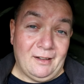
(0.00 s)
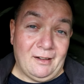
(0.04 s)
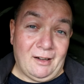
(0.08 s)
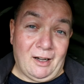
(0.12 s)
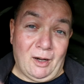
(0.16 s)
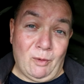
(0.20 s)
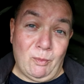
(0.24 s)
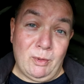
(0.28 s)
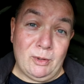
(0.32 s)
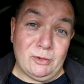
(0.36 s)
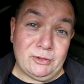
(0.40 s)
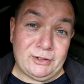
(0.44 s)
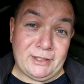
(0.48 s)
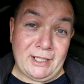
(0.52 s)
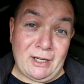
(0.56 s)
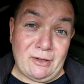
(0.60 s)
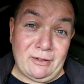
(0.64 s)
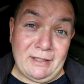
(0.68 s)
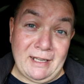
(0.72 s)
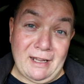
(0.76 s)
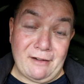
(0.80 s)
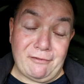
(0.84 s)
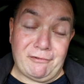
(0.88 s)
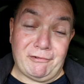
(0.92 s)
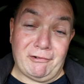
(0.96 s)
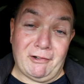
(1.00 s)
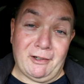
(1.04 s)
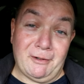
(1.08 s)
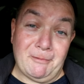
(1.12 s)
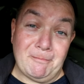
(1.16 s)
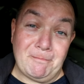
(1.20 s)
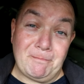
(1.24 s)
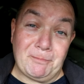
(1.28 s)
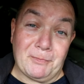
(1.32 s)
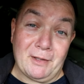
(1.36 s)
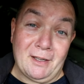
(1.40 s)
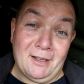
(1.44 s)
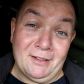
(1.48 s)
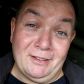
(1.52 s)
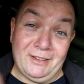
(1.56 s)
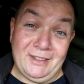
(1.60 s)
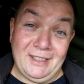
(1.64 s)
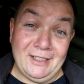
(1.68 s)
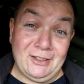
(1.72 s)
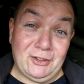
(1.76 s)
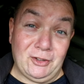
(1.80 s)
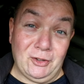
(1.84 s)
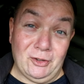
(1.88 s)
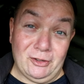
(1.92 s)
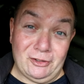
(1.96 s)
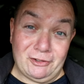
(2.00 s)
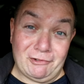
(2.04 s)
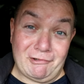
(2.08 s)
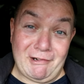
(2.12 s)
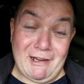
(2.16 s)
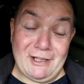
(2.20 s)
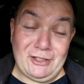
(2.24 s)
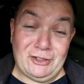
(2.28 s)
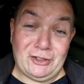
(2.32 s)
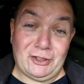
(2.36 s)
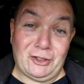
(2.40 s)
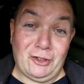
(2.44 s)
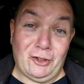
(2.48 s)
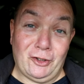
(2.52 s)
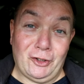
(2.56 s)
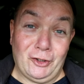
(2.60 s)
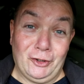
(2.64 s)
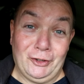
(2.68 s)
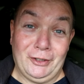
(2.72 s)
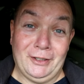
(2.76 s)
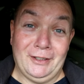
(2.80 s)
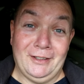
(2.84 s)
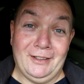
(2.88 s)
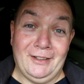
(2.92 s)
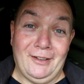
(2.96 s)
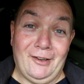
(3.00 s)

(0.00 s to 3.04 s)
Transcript: I will say on that front, I did do a scratch card.